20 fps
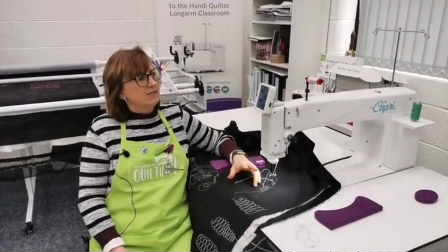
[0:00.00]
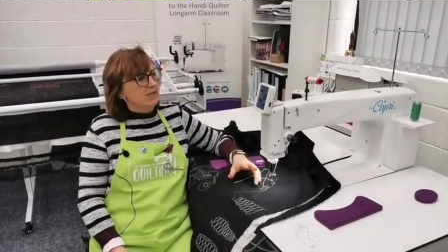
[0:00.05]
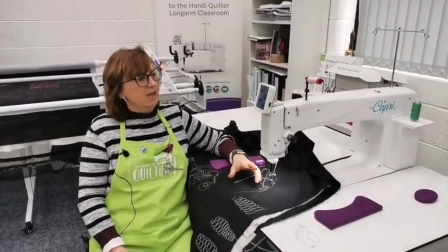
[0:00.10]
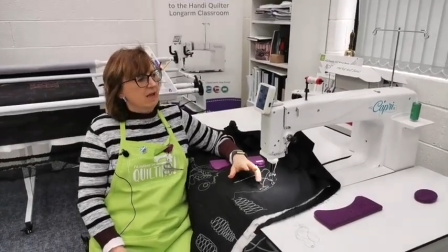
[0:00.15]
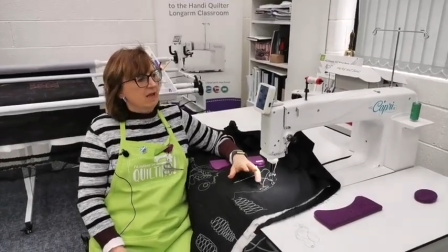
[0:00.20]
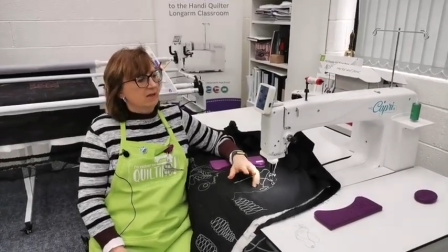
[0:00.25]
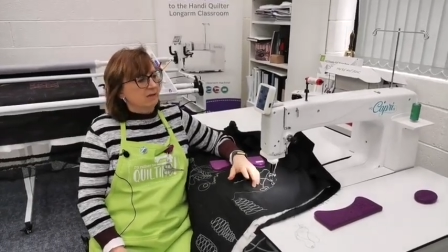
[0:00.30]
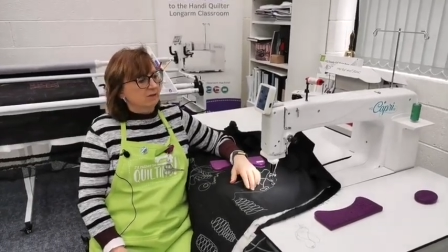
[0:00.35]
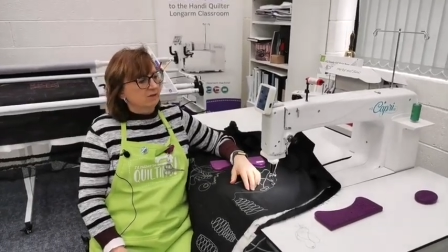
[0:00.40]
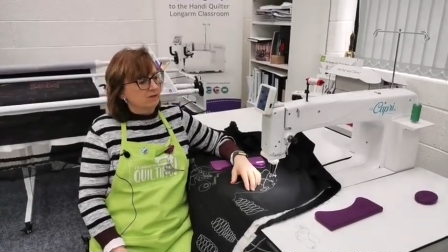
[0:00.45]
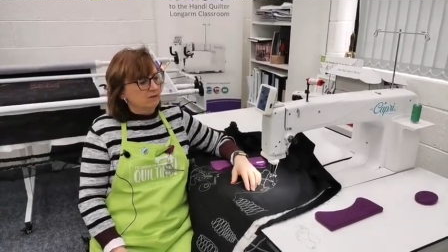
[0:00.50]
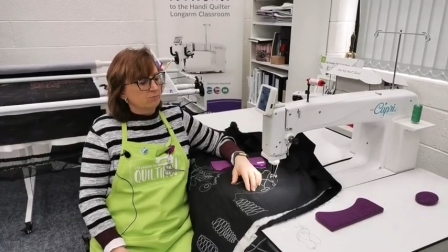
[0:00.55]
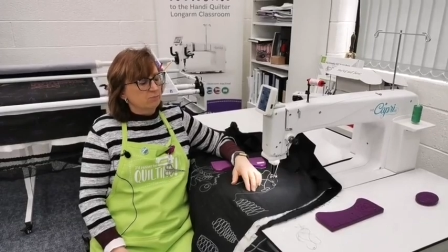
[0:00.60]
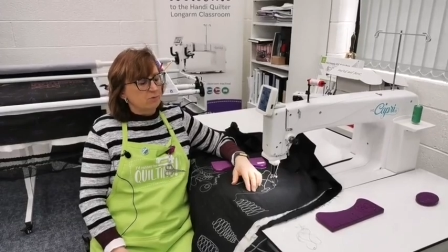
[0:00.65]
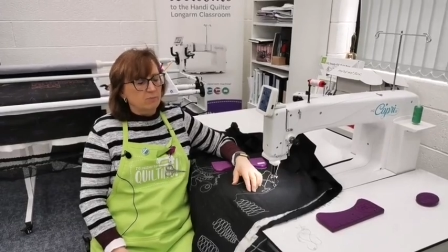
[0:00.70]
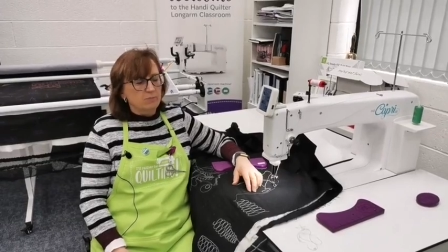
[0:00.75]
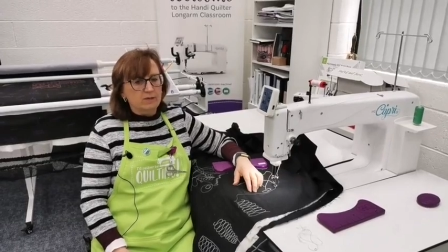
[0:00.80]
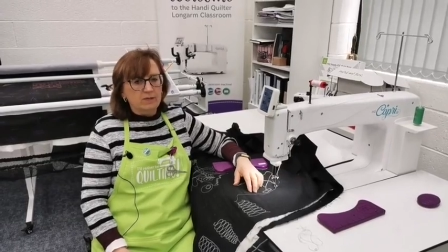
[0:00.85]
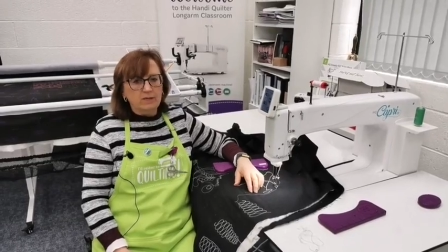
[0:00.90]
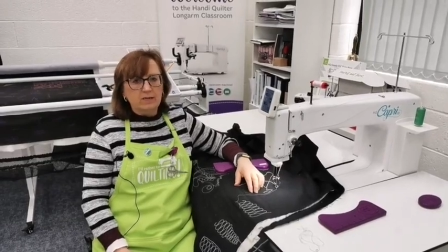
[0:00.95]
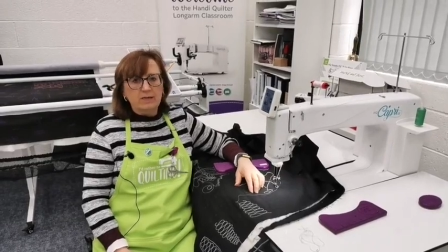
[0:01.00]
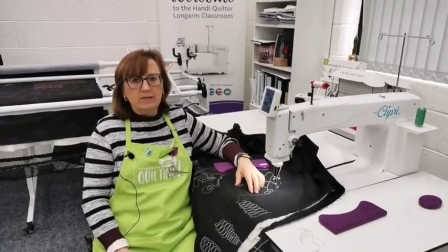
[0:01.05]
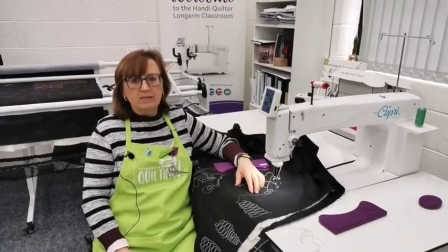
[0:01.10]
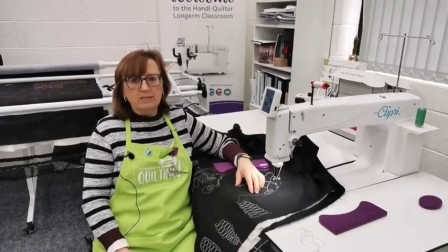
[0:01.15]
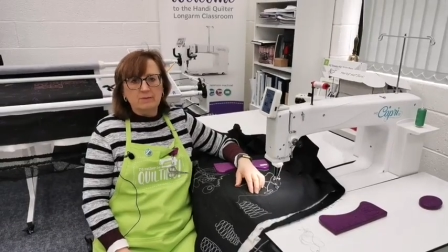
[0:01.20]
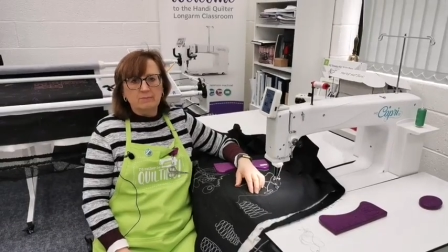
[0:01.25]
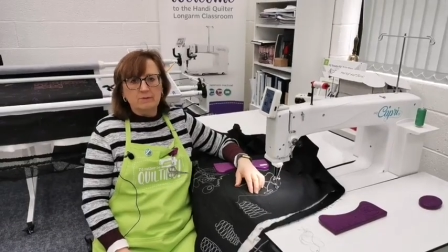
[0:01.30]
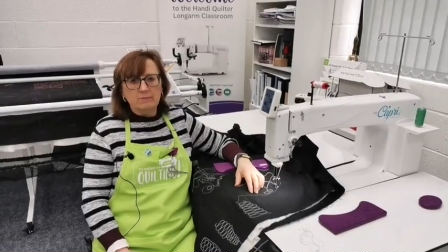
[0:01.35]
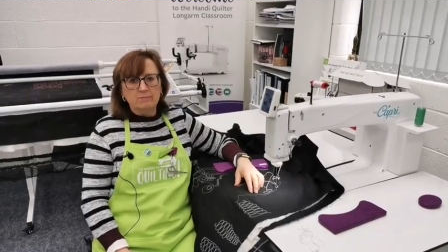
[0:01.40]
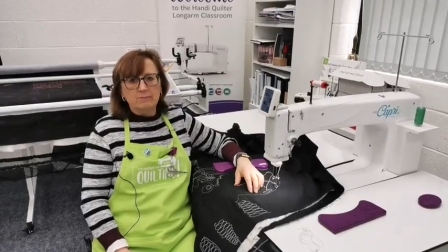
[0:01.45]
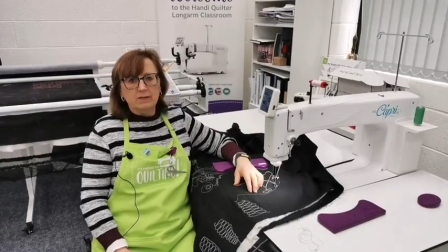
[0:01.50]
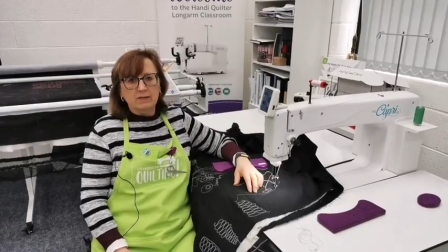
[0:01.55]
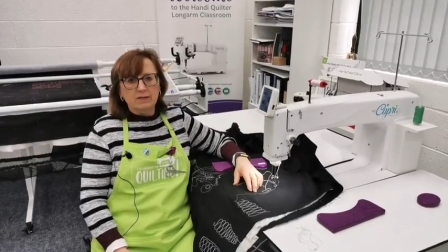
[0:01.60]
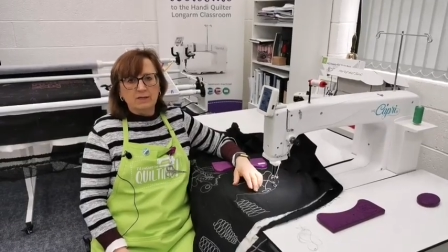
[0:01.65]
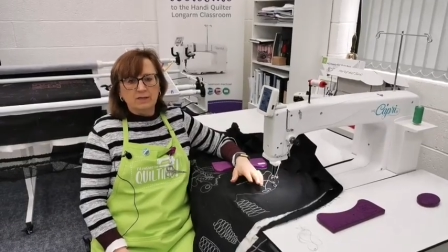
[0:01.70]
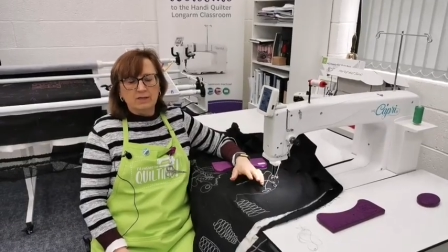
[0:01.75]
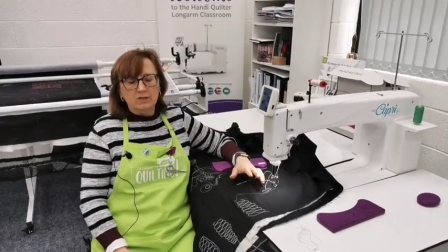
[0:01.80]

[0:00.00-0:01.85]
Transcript: Yeah, you're probably going to need something bigger,